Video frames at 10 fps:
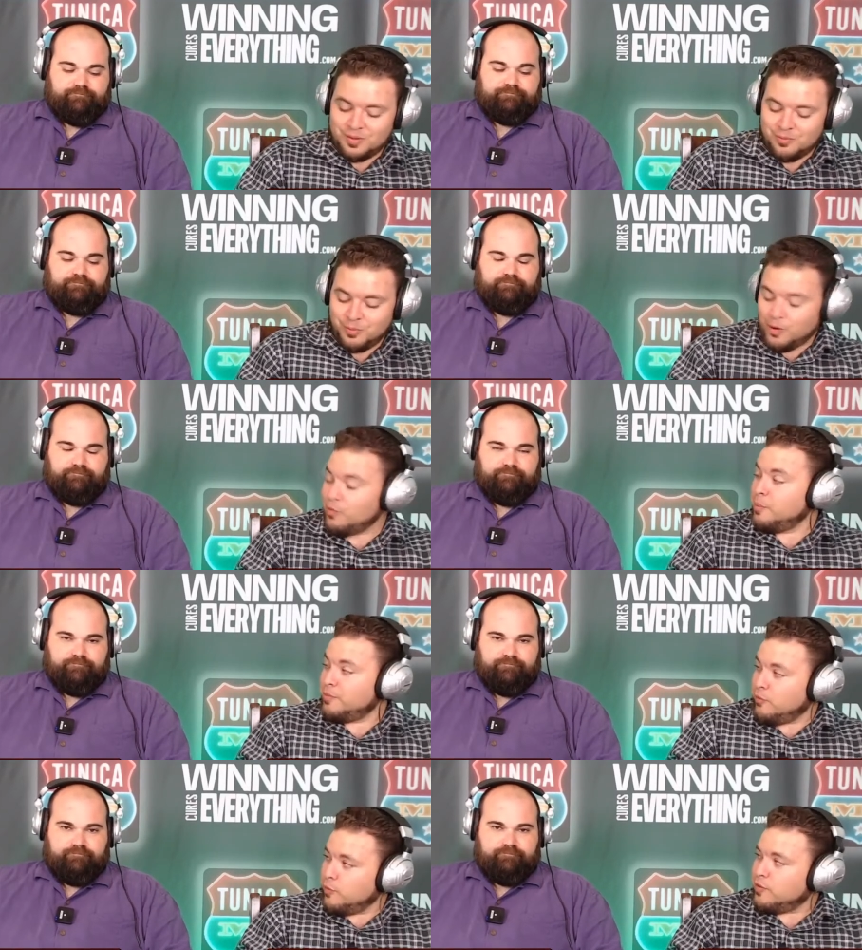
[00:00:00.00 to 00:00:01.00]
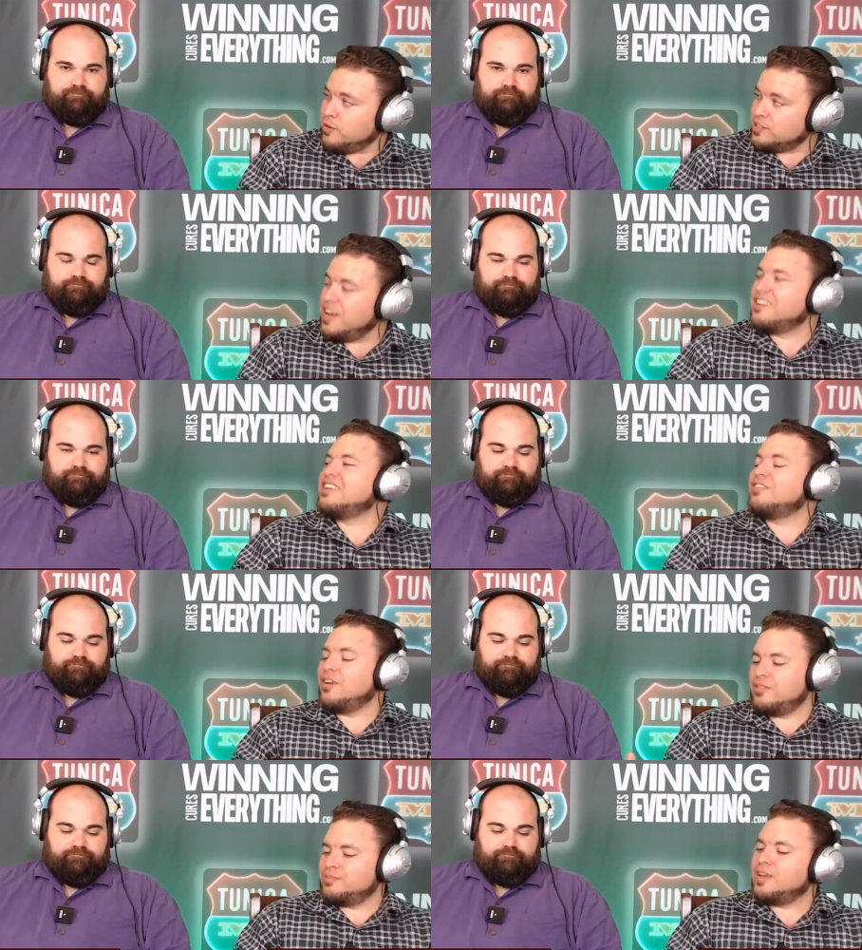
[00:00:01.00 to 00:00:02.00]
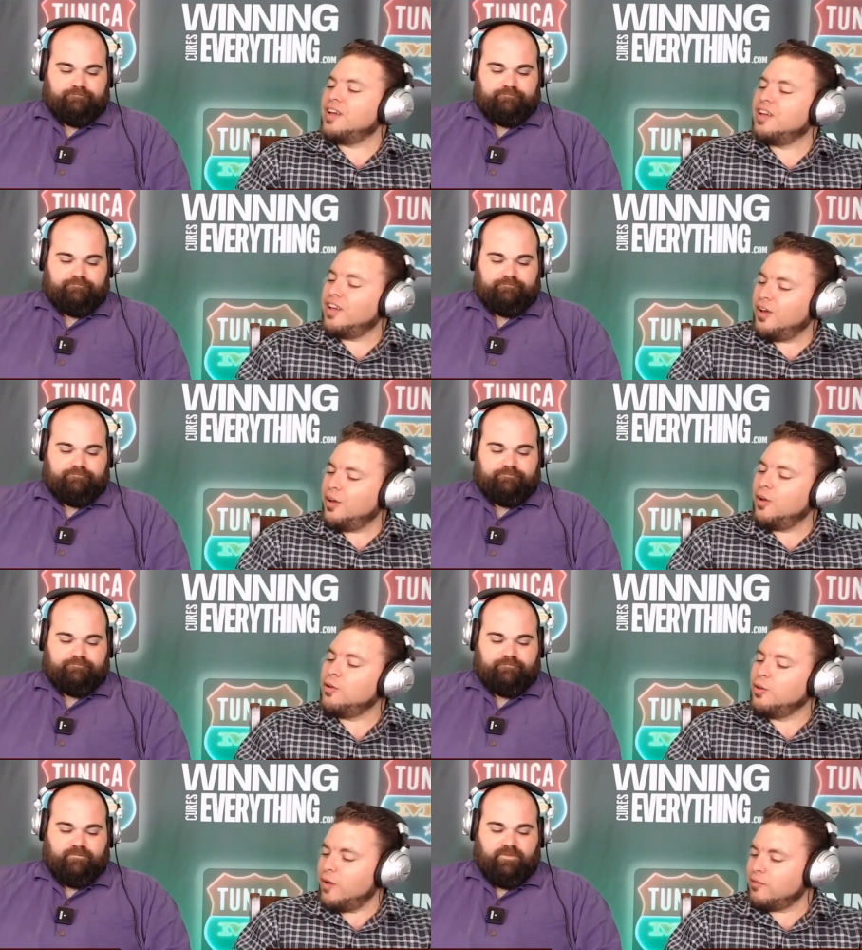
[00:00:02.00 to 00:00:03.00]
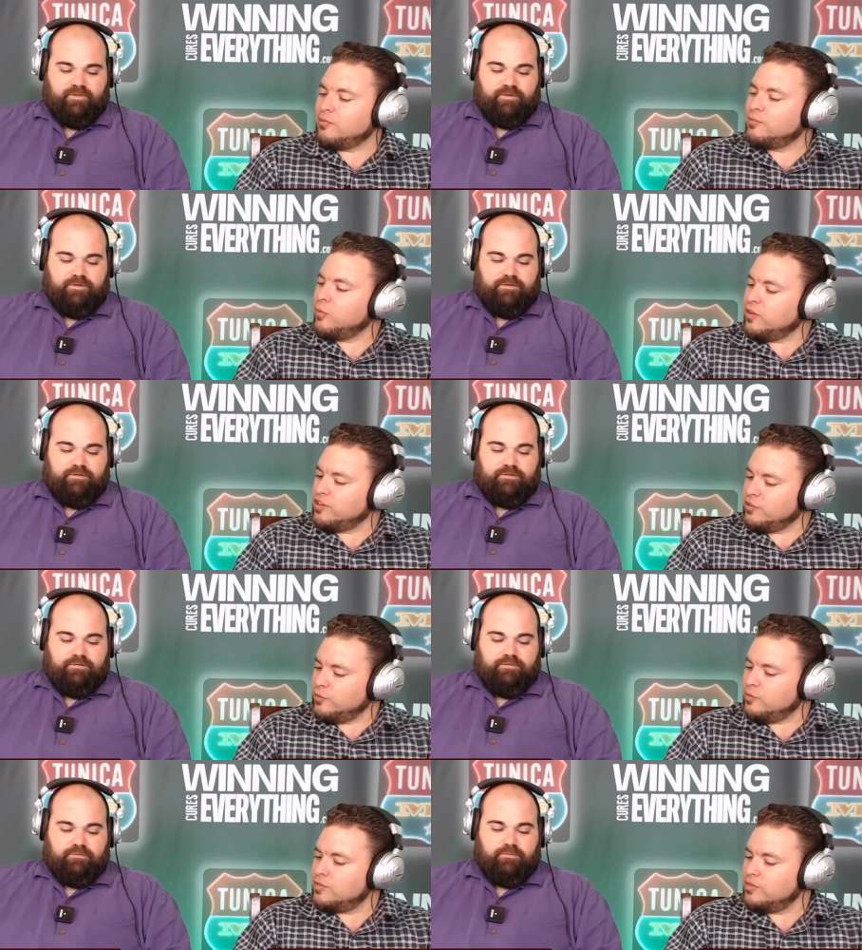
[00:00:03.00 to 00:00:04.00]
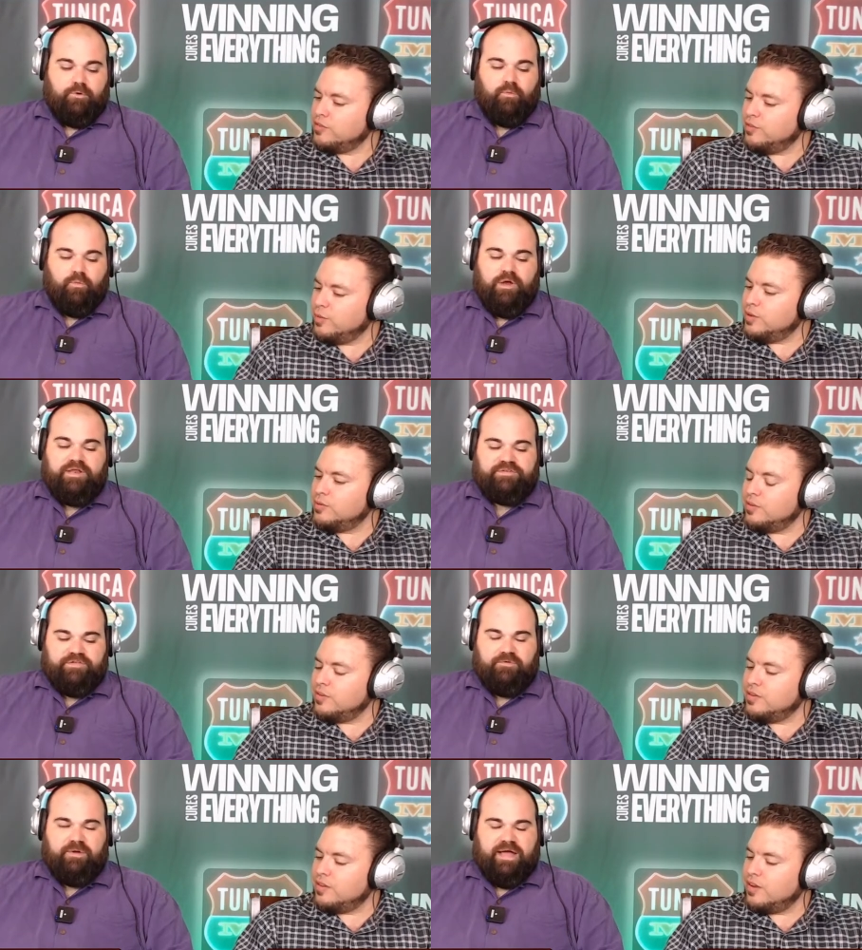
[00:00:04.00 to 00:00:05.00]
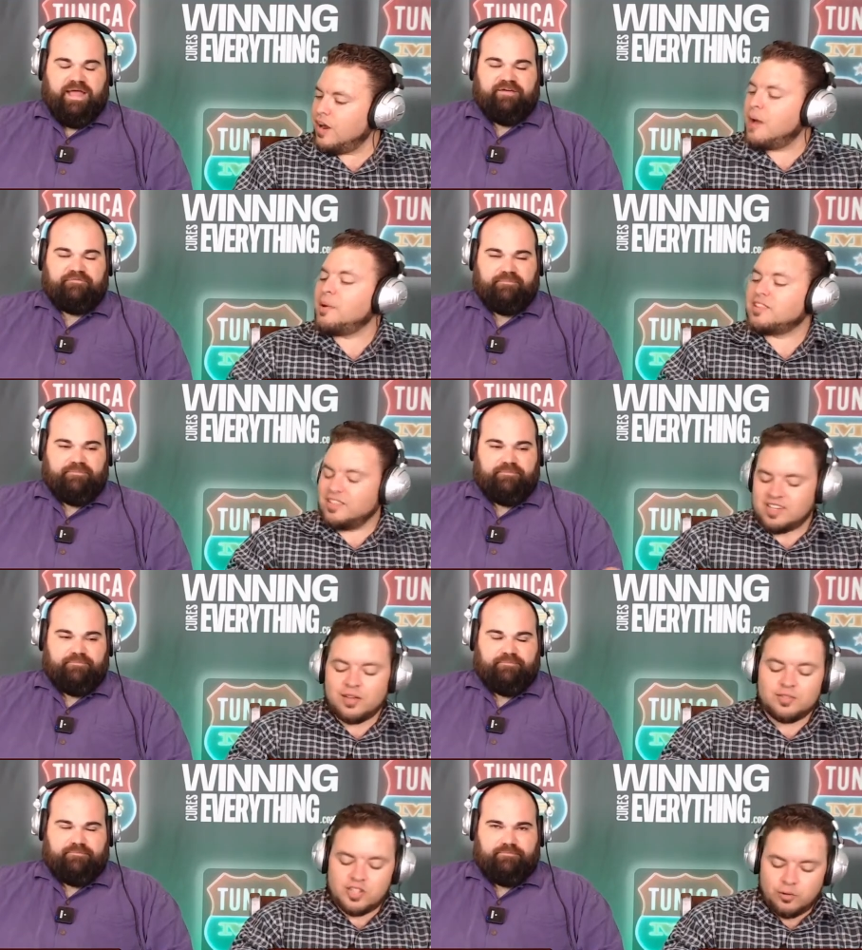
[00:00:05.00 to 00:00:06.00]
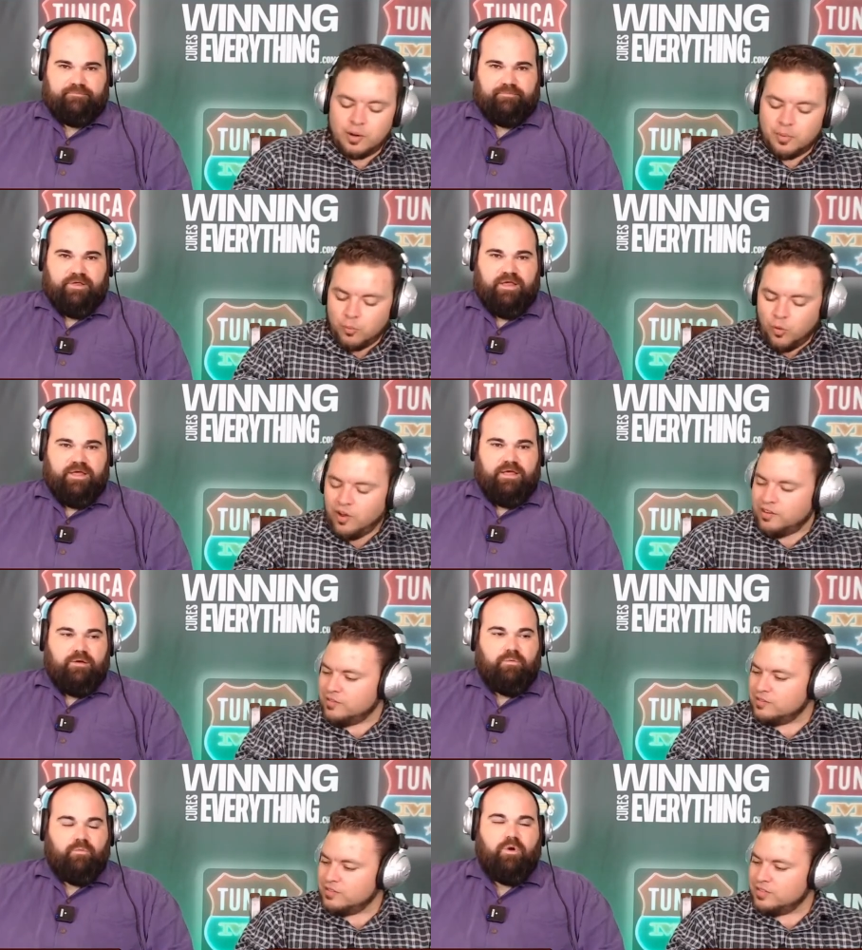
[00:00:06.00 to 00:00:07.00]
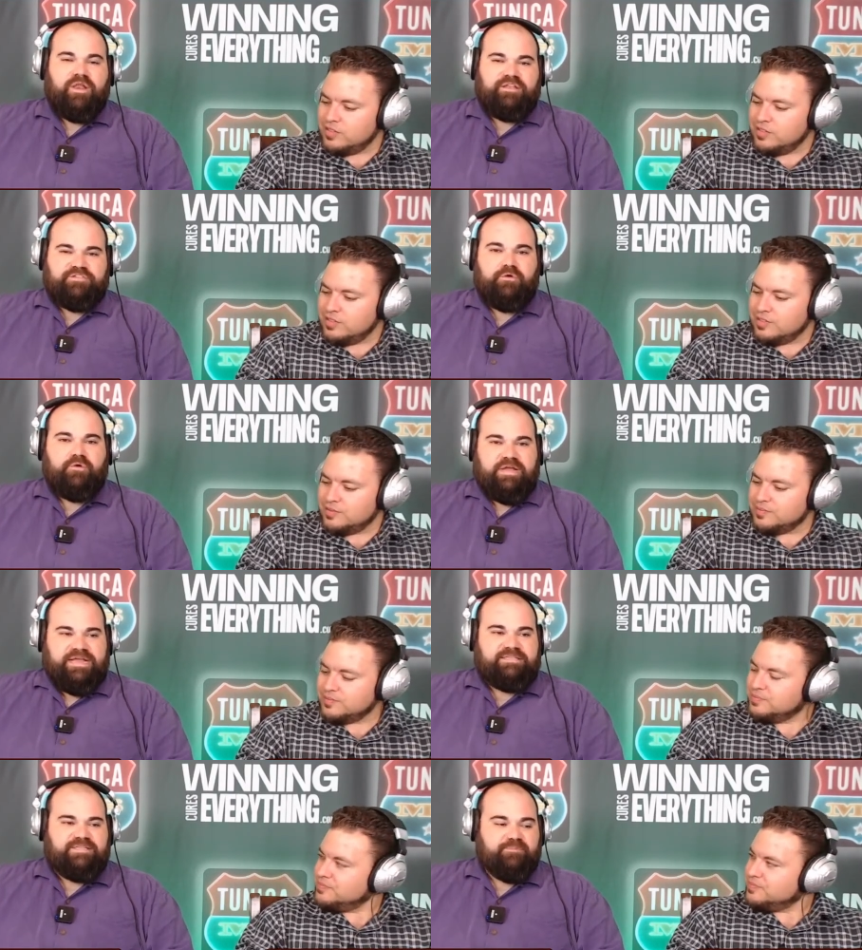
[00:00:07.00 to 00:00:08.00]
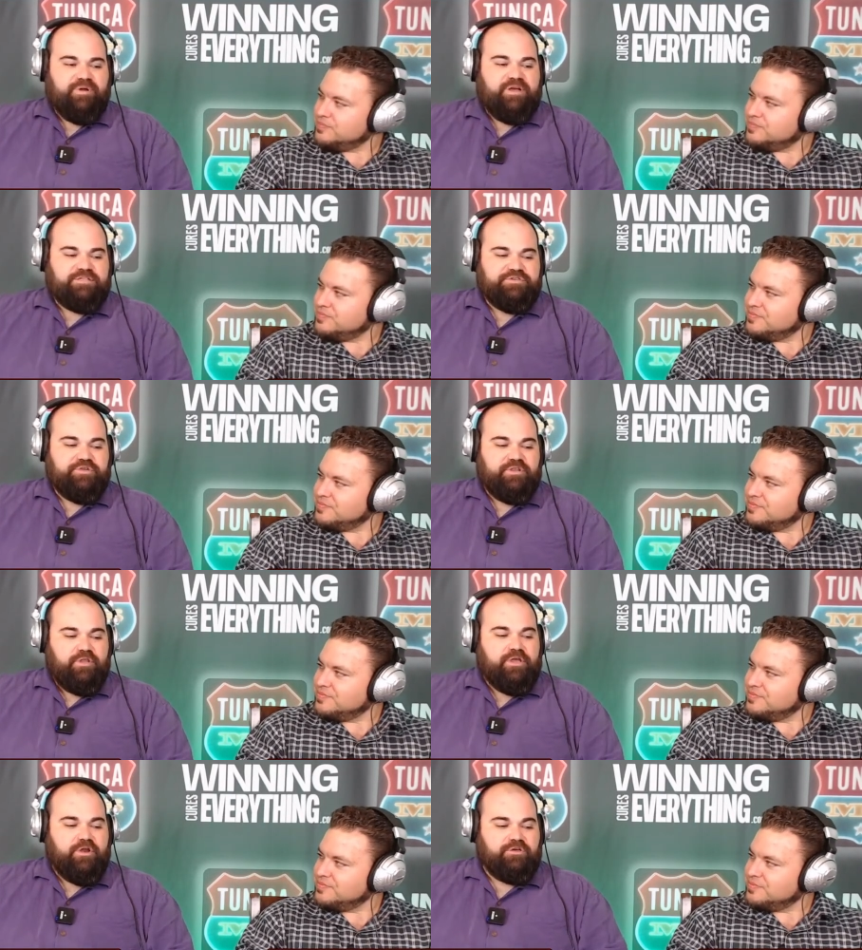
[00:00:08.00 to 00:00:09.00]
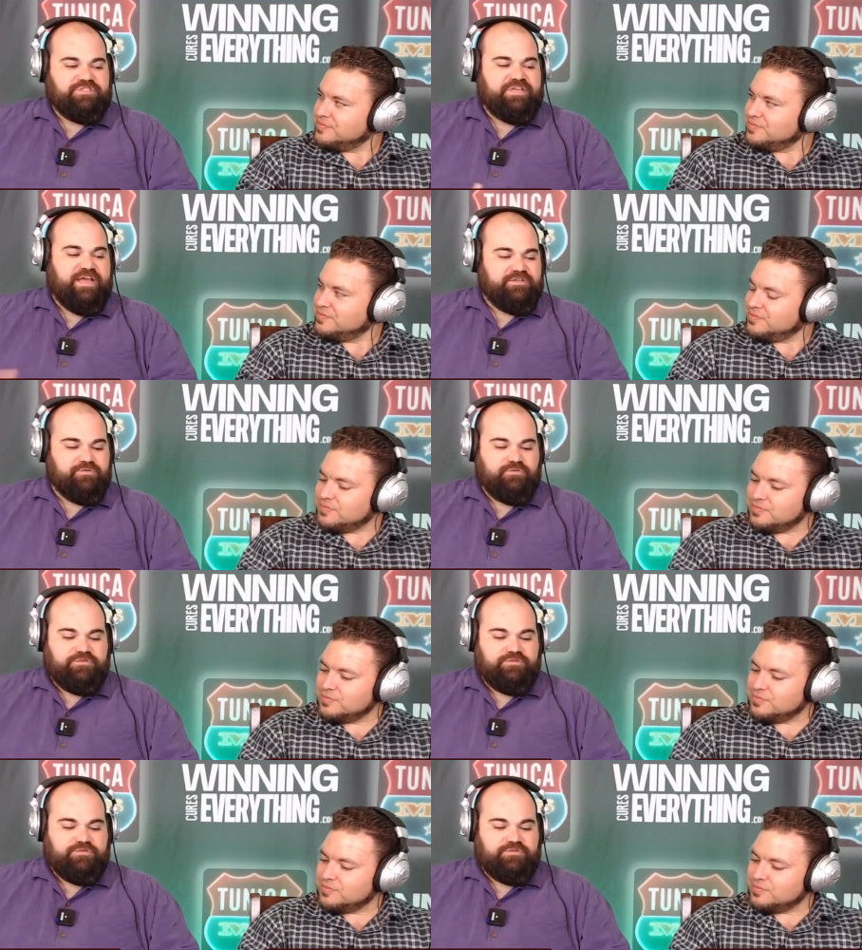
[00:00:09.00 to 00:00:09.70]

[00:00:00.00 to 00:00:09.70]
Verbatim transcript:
Speaker 1: We go number four first. Uh, you know, who do you have one and two?
Speaker 2: Well, we, one and two, I have. How
Speaker 1: about this? So number one,
Speaker 2: one and two are easy because you can look at our schedules,